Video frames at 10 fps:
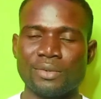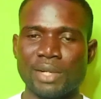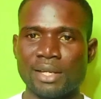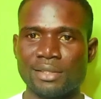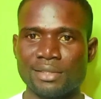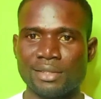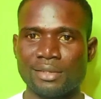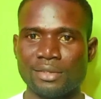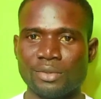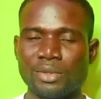right?
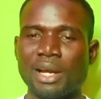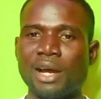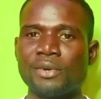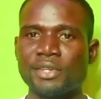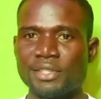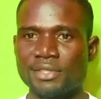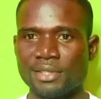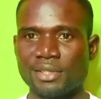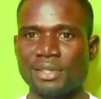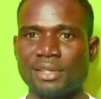How
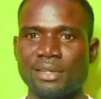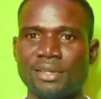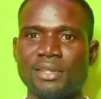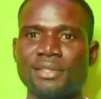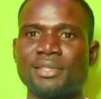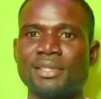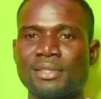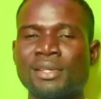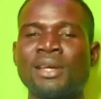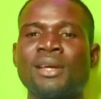easy is
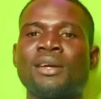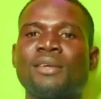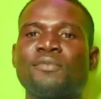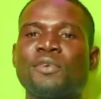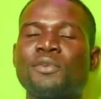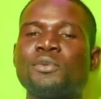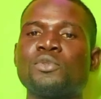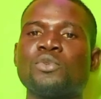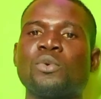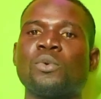it for you
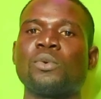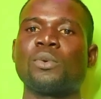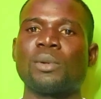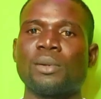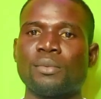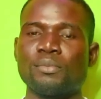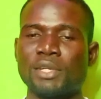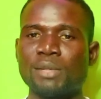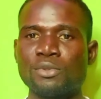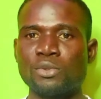to
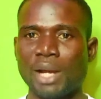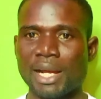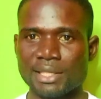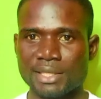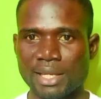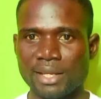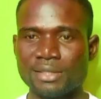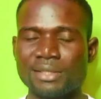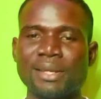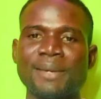be able to
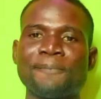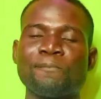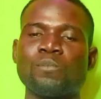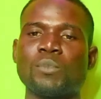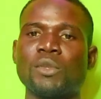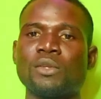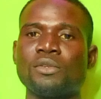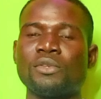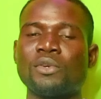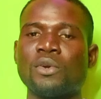access
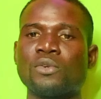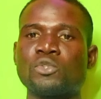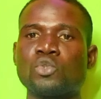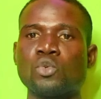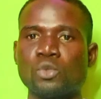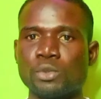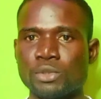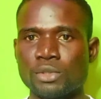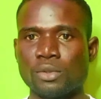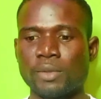your
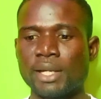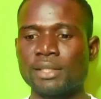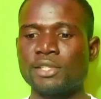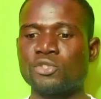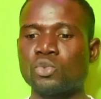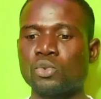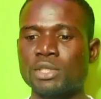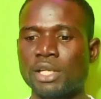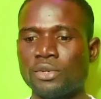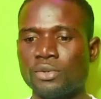tools, right? The
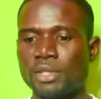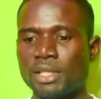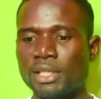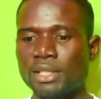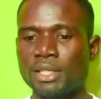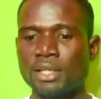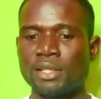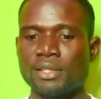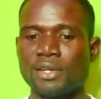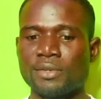tools that you need,
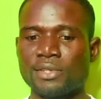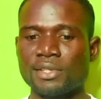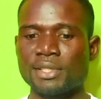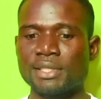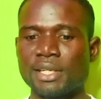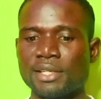the resources